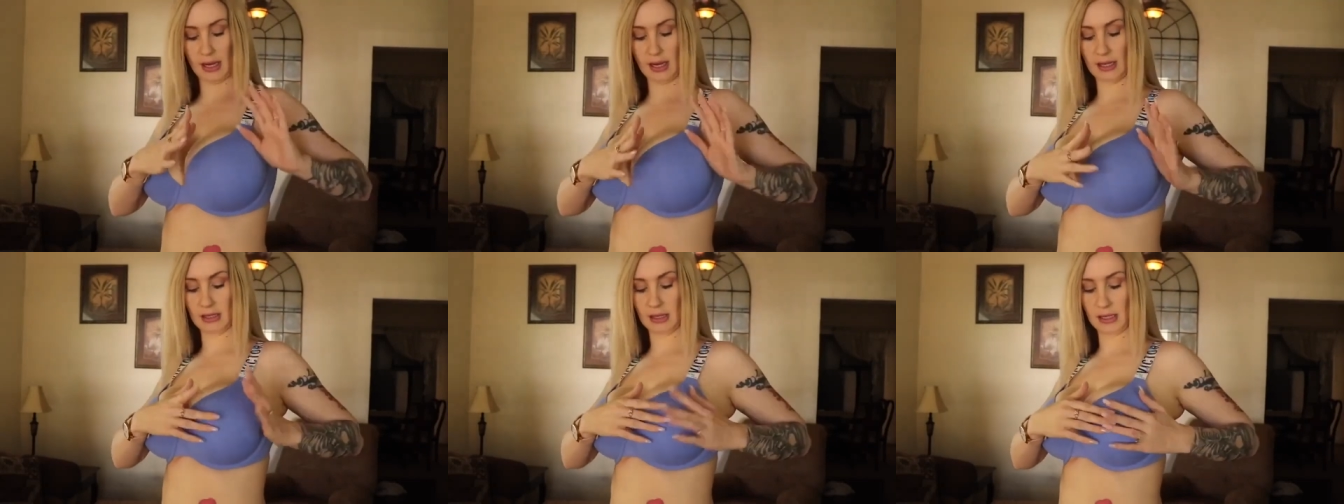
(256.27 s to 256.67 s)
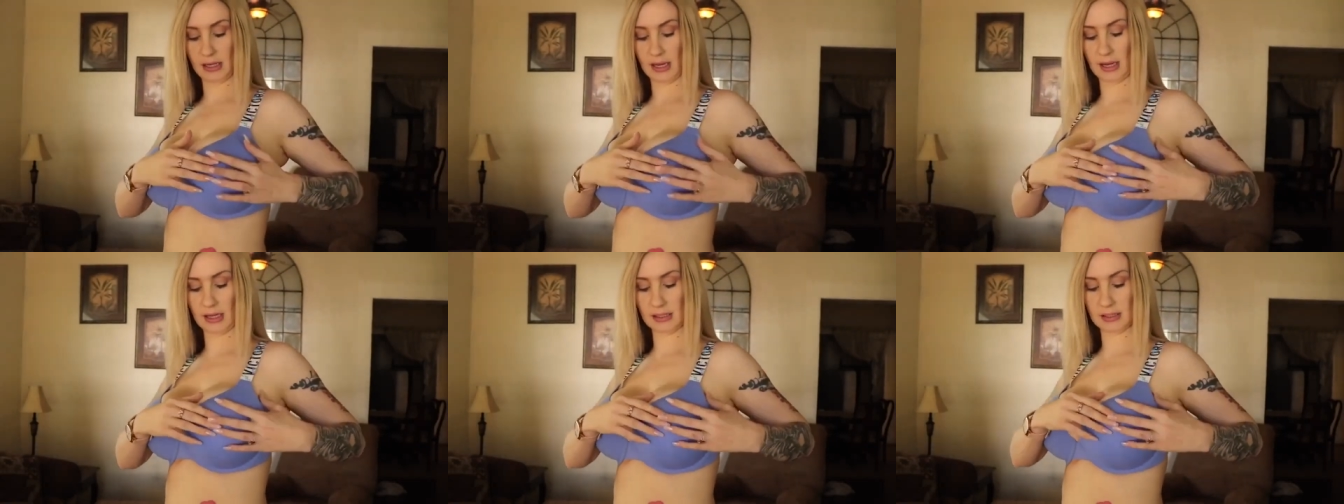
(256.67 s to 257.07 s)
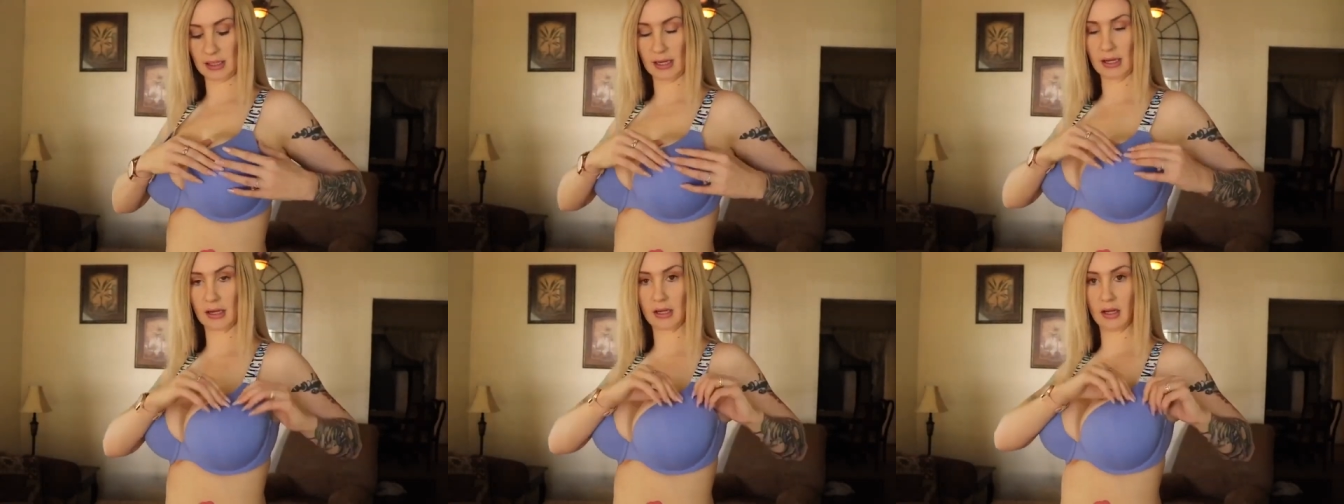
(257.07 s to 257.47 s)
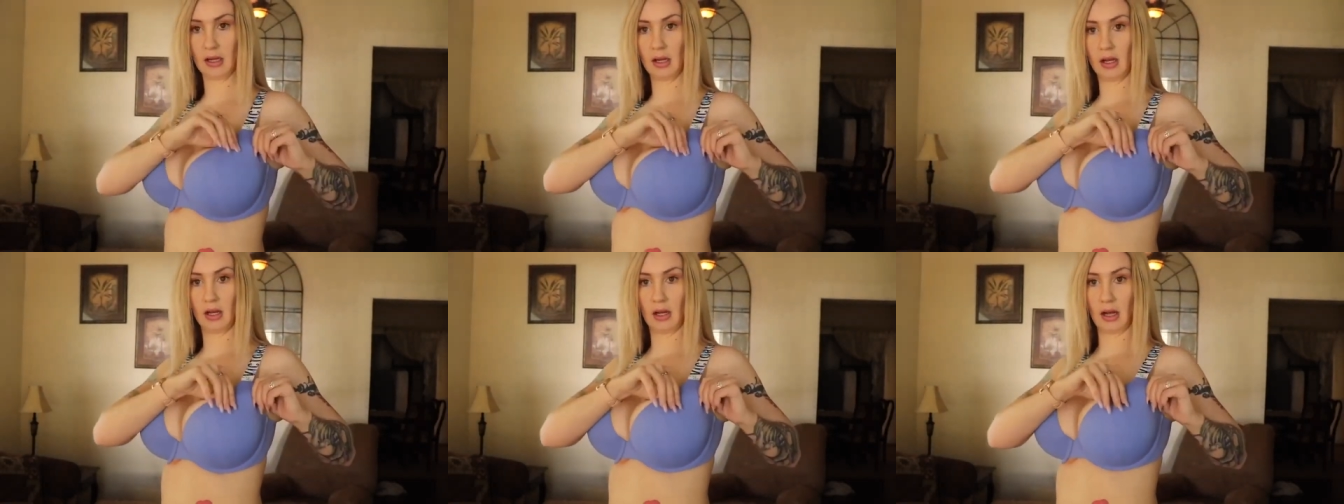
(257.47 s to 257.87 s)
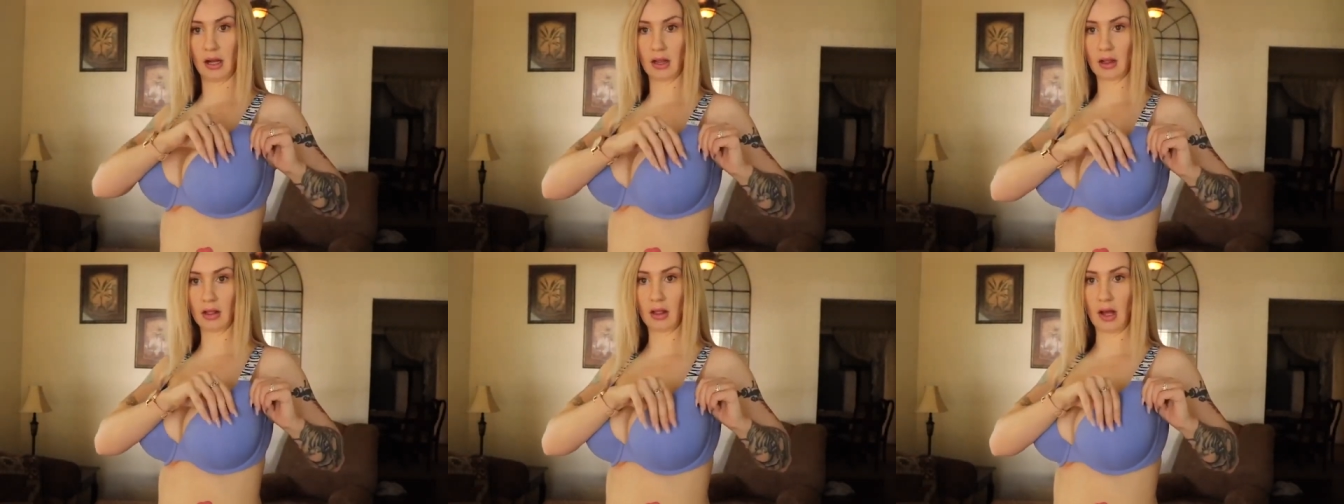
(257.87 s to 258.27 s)
And then it has like
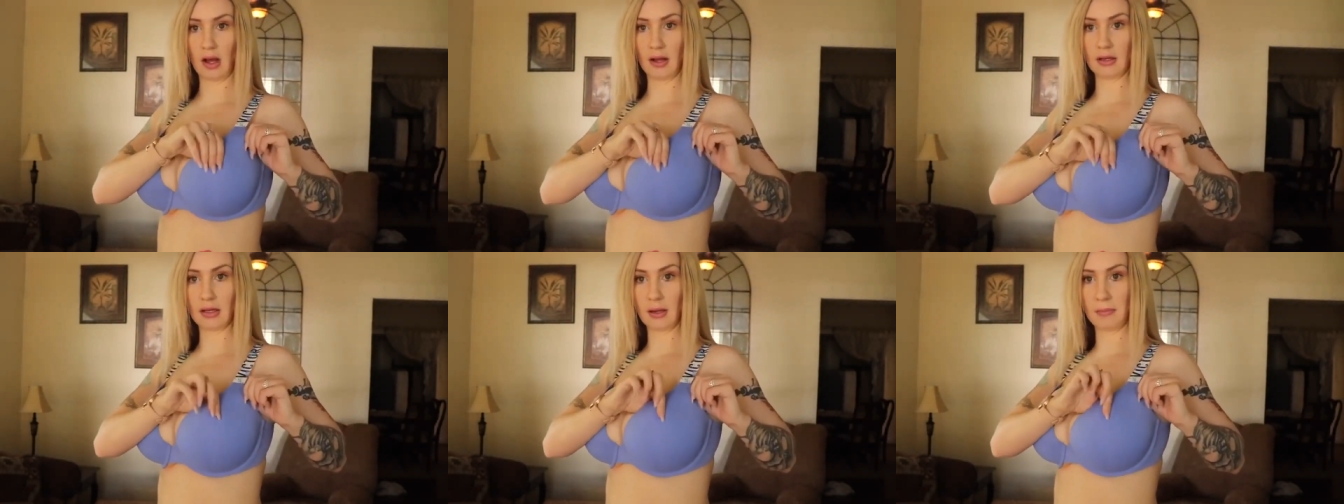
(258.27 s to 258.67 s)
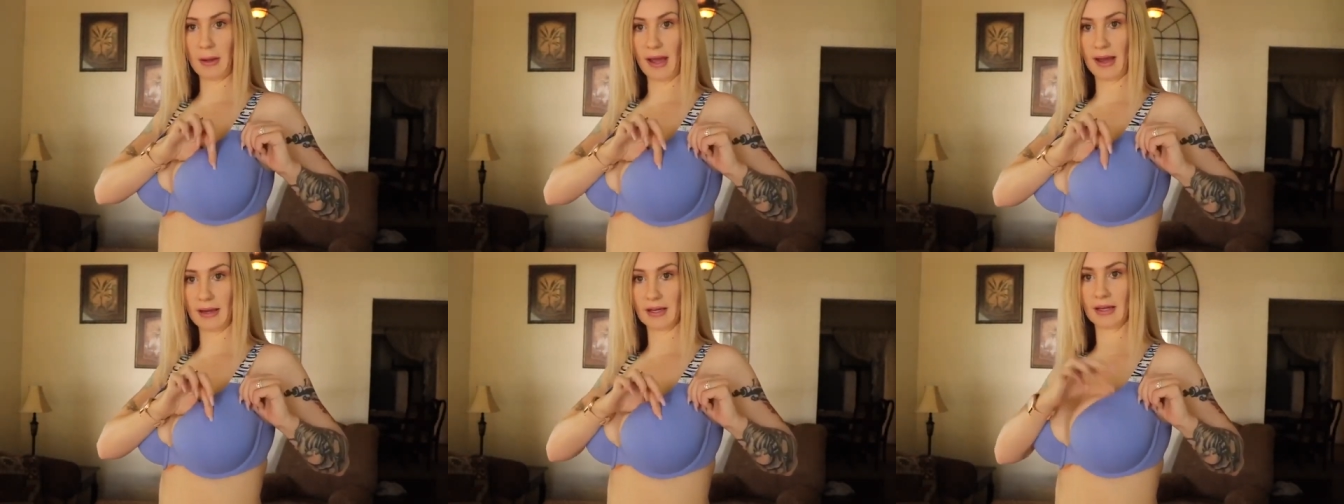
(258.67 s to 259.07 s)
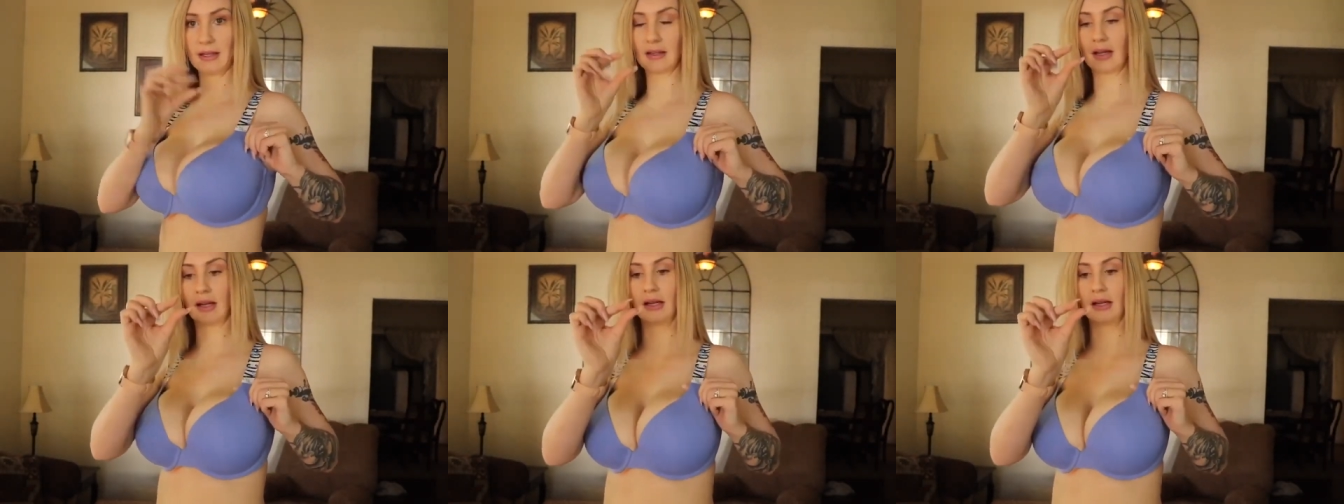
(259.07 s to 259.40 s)
a lot of padding.